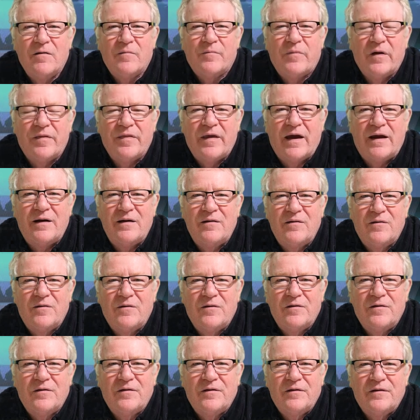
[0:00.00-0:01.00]
But then
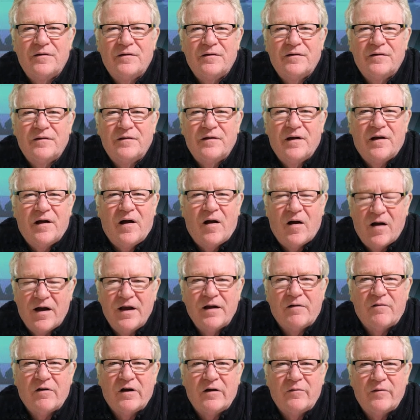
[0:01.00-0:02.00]
I
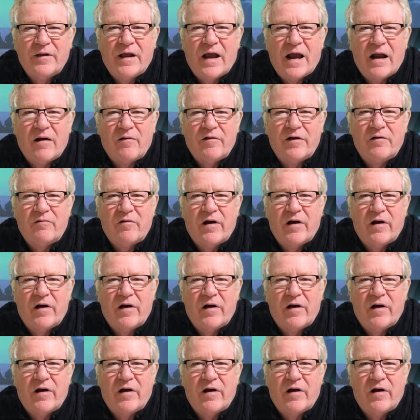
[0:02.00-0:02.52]
agree with Harry